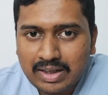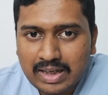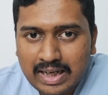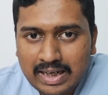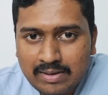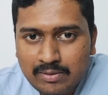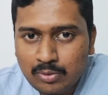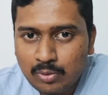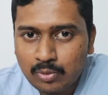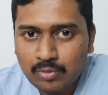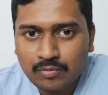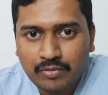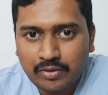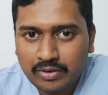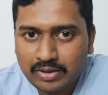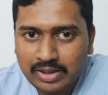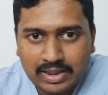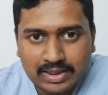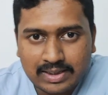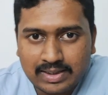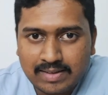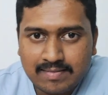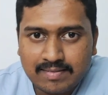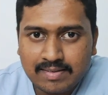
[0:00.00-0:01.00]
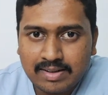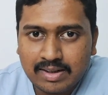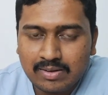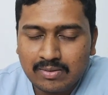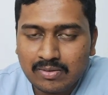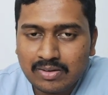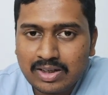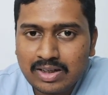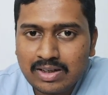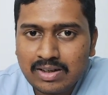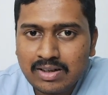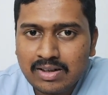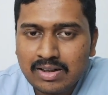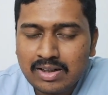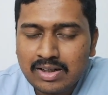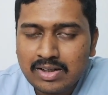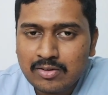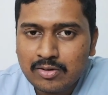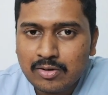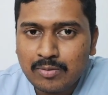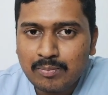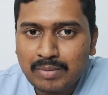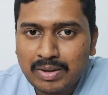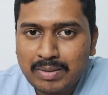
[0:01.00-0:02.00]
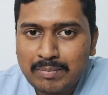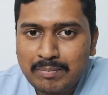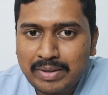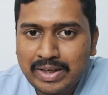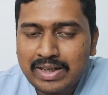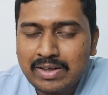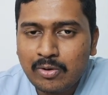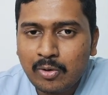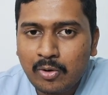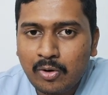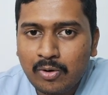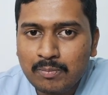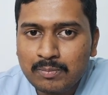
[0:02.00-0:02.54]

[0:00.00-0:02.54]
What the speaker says: I don't forget this thing. Okay, so my main